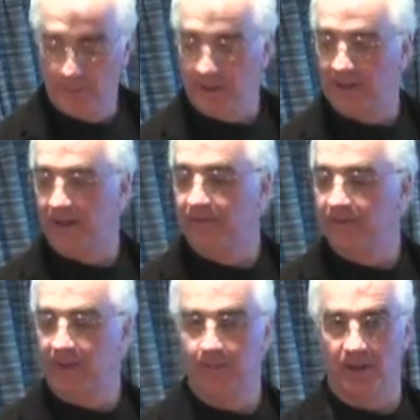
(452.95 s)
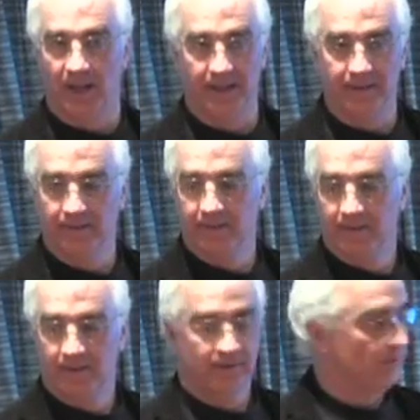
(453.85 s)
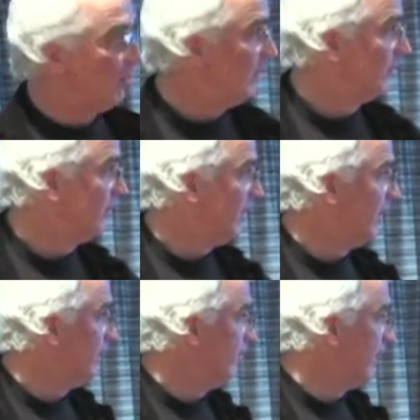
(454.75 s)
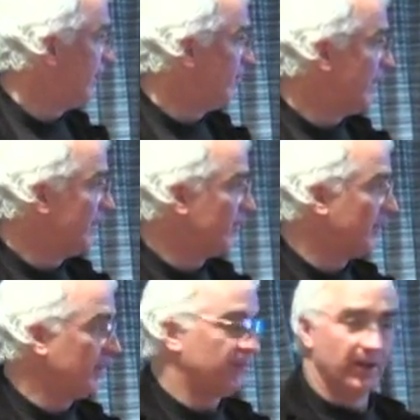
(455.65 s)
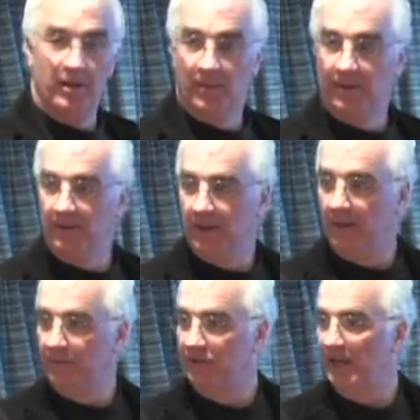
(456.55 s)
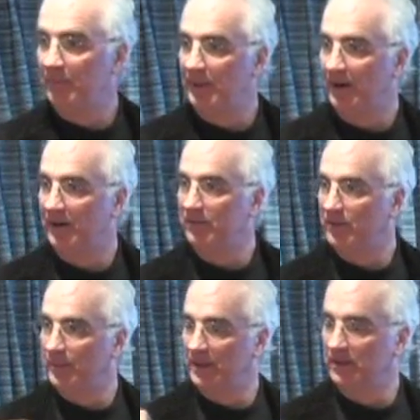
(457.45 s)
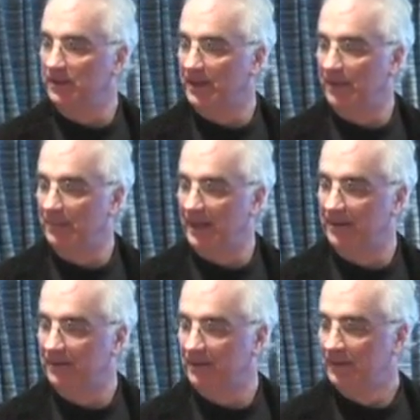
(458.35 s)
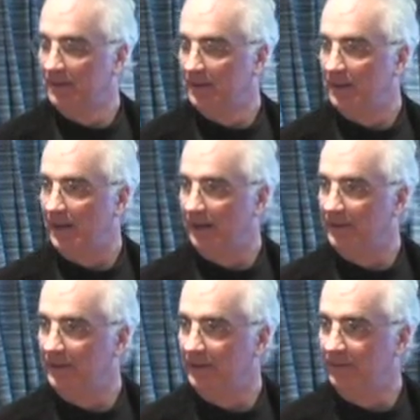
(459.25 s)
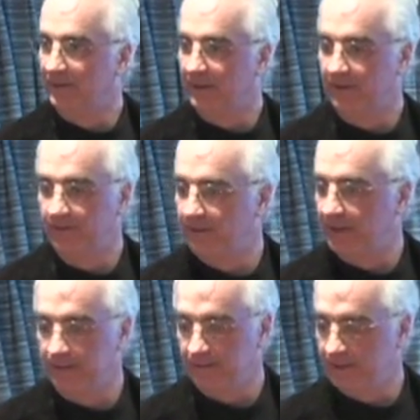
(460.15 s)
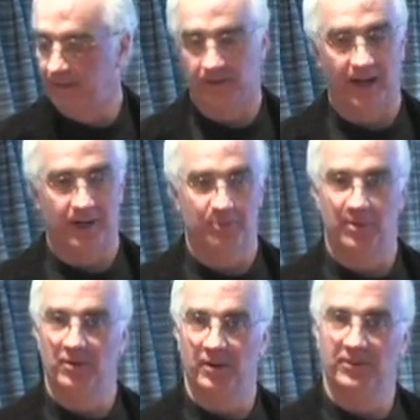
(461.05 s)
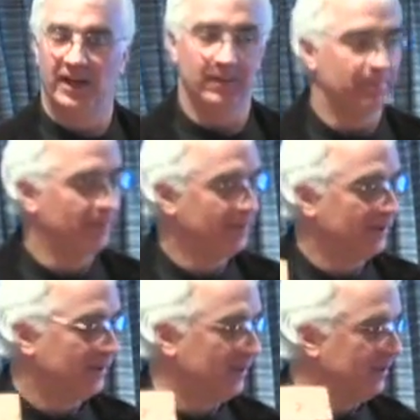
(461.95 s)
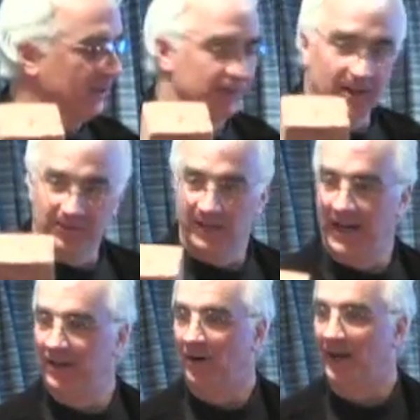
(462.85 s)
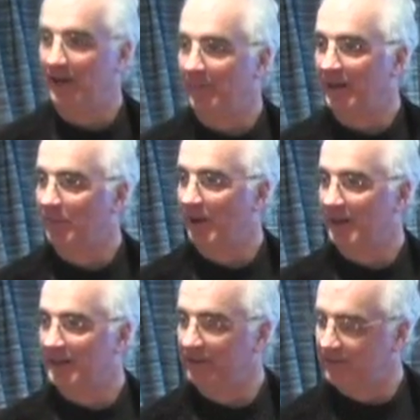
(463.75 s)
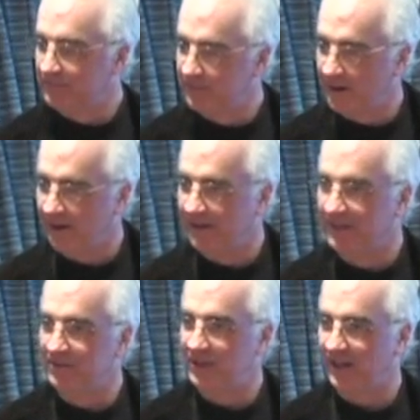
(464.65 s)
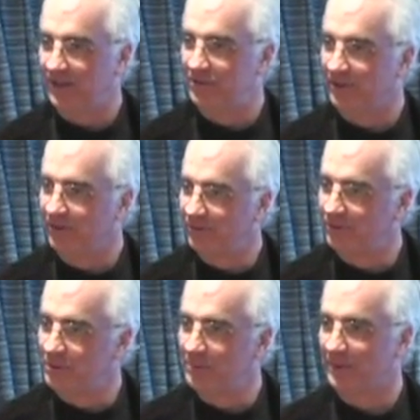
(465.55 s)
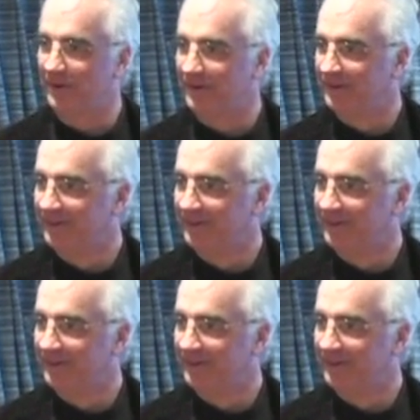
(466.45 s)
brick called Stabilite was invented by the same gentleman, John Perry from England, that I met. That is he's an entrepreneur type that does not know how to make money. He's a very intelligent, super